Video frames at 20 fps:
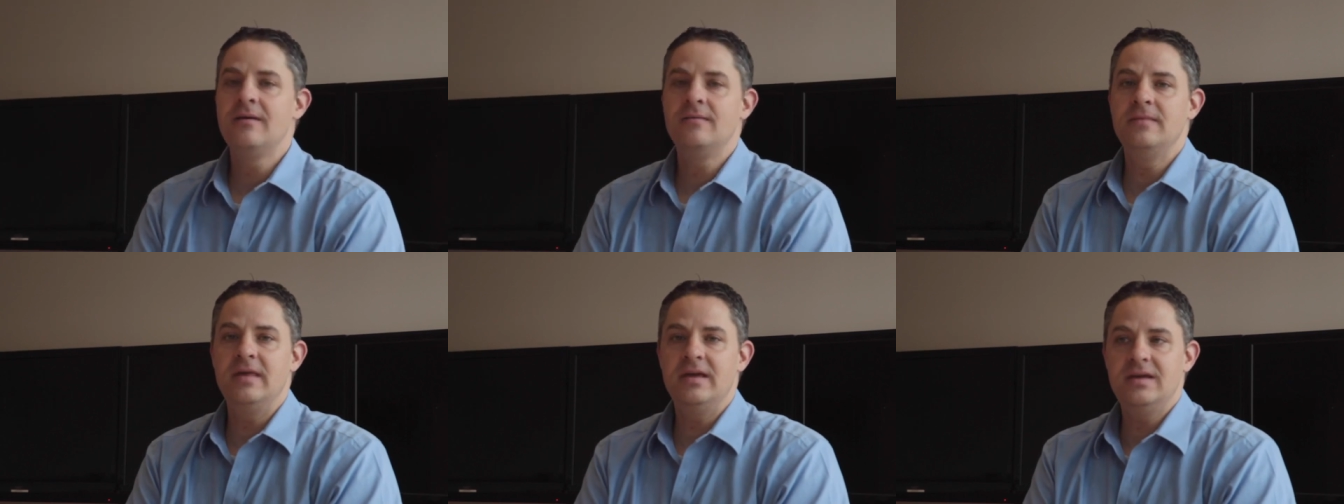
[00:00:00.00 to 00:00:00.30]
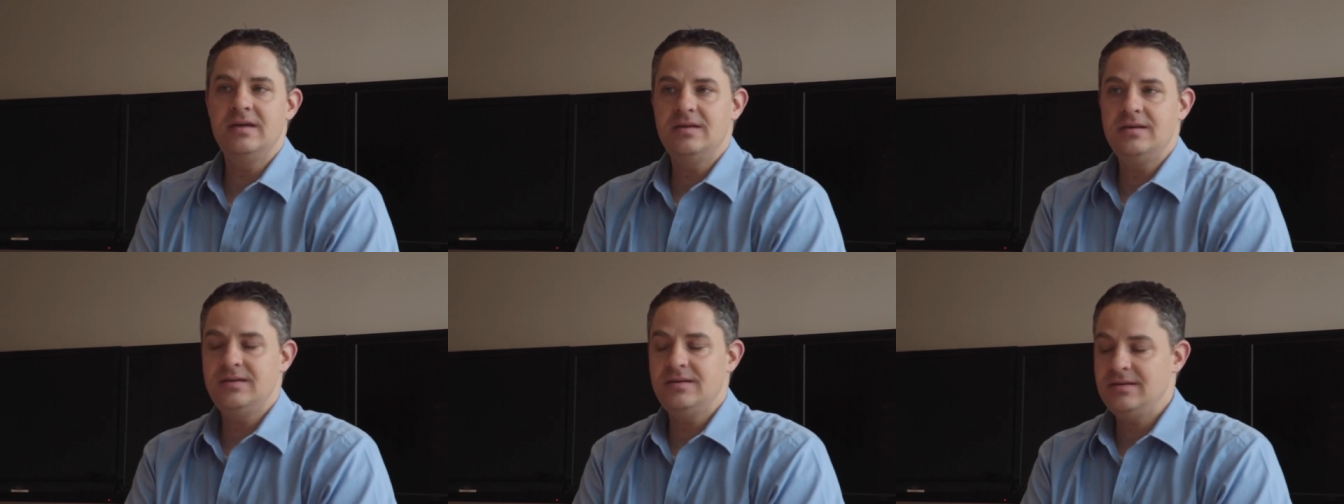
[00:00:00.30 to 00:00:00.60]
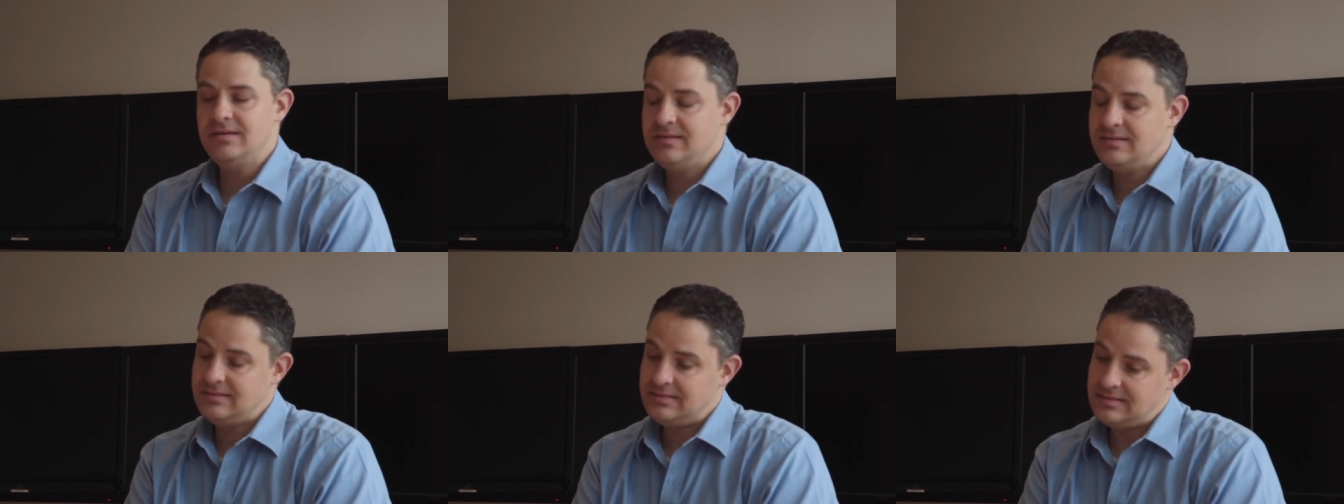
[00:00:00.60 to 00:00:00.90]

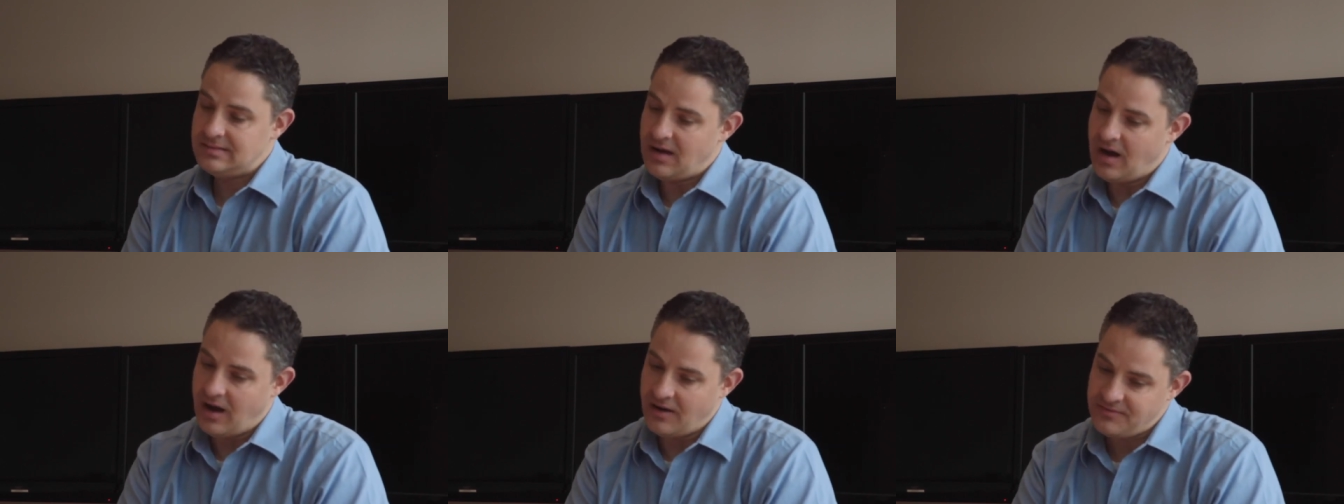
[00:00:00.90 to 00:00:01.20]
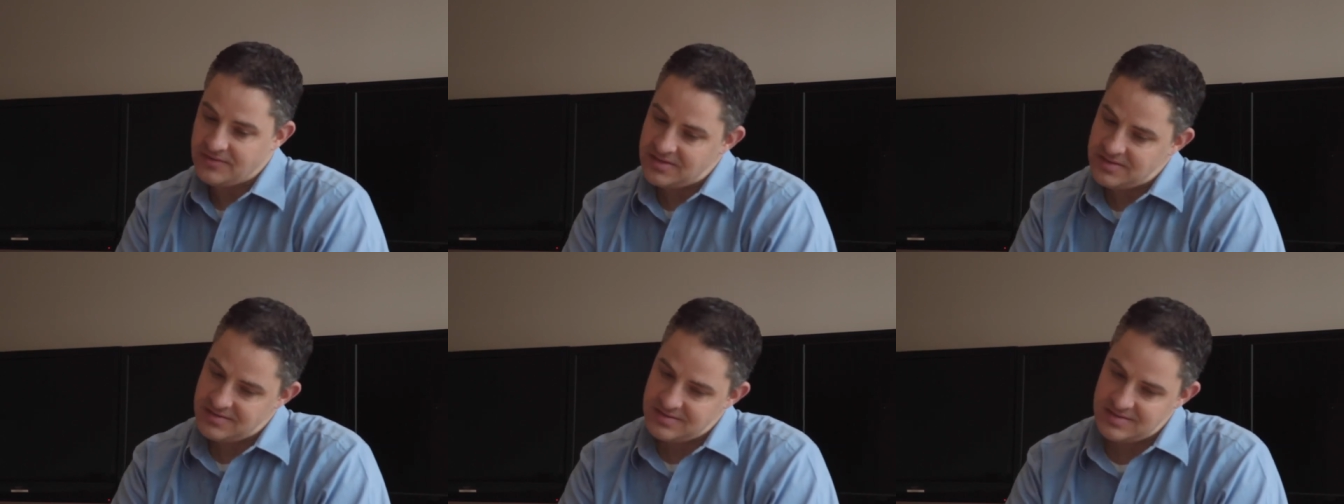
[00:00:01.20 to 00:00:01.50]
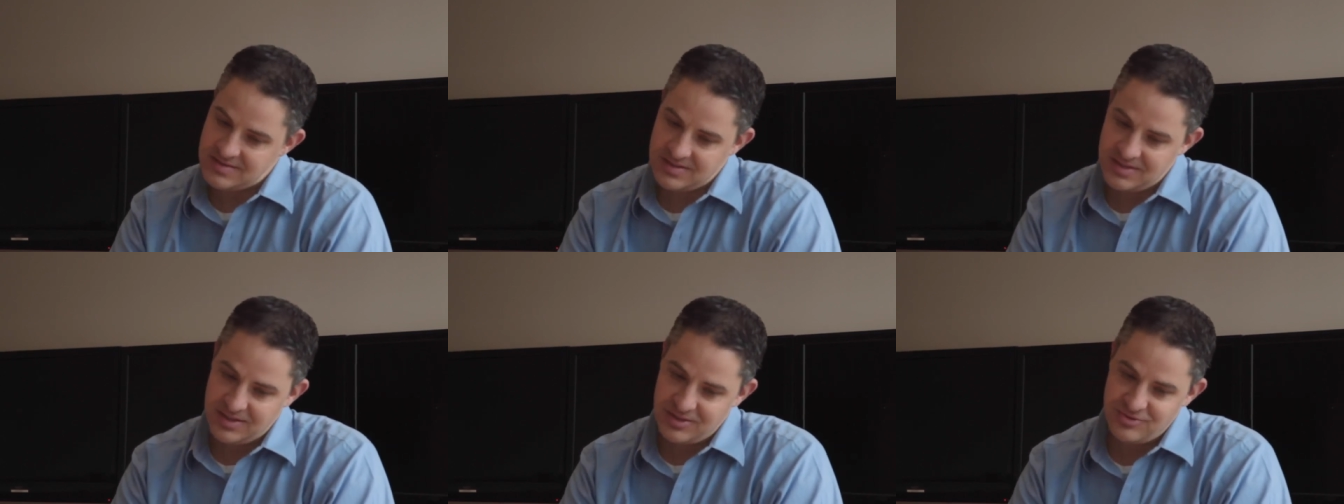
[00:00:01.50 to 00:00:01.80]
they often
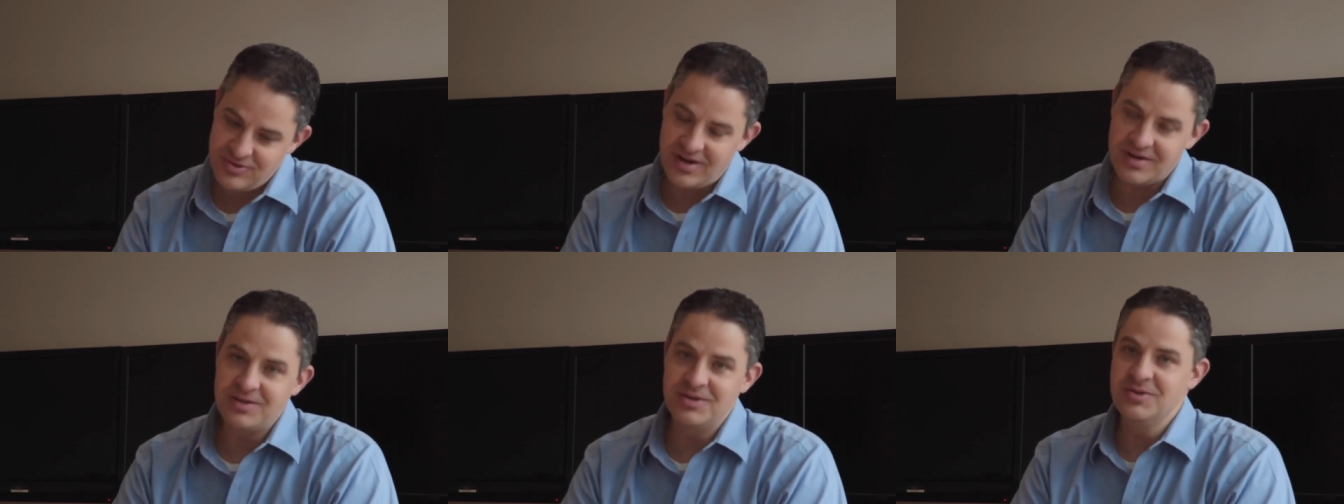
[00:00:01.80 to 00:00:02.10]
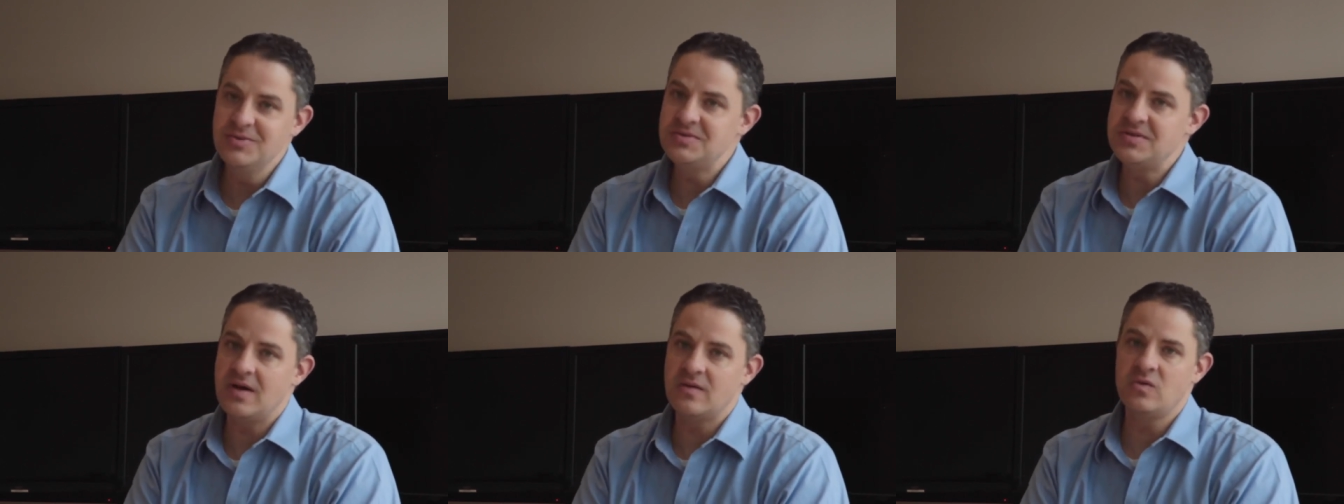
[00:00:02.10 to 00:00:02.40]
see drug use